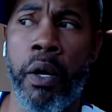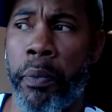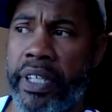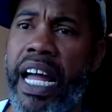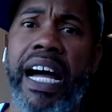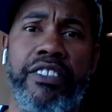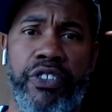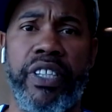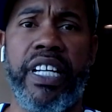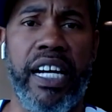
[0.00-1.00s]
When guys
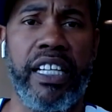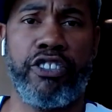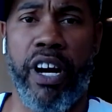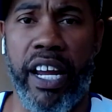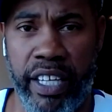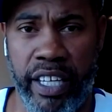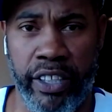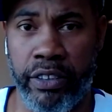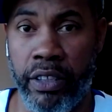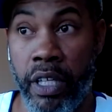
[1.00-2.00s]
are in contract
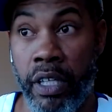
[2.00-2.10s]
years,